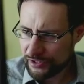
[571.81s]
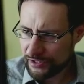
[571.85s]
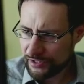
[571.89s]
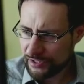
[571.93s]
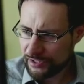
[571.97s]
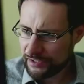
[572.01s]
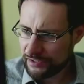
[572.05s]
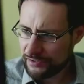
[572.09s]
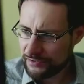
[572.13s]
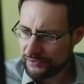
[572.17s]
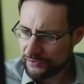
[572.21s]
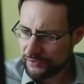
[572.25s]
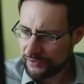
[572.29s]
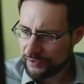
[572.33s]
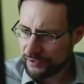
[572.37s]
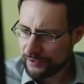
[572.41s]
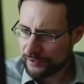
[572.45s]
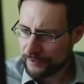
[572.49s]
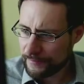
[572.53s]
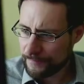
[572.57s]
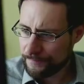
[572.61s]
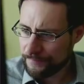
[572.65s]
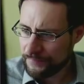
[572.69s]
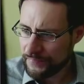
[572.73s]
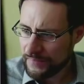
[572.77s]
And
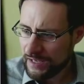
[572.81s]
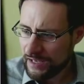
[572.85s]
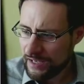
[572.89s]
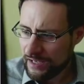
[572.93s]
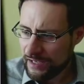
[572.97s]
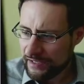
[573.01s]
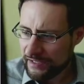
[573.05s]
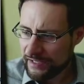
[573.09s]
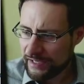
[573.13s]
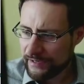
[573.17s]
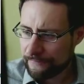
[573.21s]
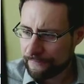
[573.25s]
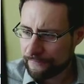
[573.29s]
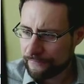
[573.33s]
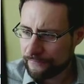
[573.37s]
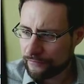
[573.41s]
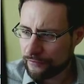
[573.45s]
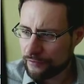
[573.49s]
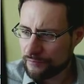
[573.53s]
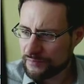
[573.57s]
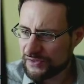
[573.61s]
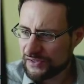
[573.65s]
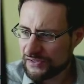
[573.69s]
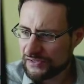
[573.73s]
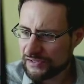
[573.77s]
um, yeah,
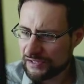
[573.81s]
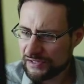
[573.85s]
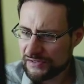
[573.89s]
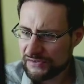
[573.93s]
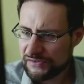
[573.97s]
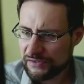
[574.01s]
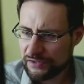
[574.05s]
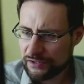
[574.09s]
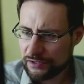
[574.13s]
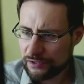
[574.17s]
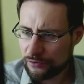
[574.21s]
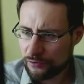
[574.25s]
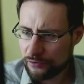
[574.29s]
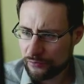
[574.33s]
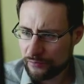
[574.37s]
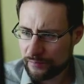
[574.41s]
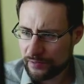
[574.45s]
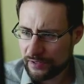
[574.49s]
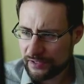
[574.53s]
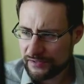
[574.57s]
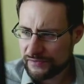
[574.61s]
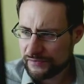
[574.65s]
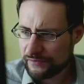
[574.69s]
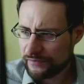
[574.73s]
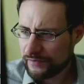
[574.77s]
from this listing alone,
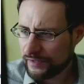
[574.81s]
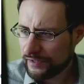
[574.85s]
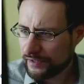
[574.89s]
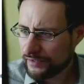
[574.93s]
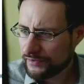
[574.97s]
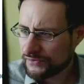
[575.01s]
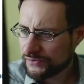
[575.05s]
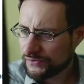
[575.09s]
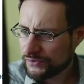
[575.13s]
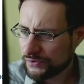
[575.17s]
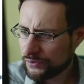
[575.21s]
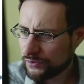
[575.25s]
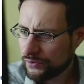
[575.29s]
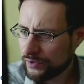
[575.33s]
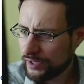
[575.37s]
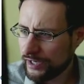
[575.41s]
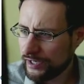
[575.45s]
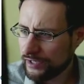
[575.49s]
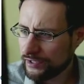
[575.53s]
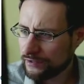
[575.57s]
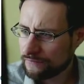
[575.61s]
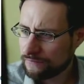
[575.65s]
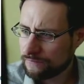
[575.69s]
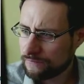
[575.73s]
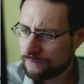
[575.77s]
by the way, so
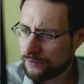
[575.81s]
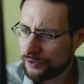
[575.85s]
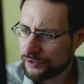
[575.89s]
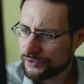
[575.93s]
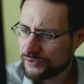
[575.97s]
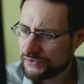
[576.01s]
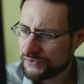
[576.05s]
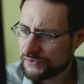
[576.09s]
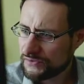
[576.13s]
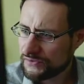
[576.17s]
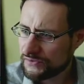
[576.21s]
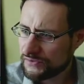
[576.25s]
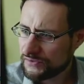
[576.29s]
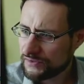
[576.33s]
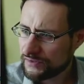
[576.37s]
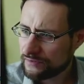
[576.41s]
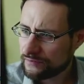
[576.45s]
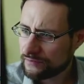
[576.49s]
eight watts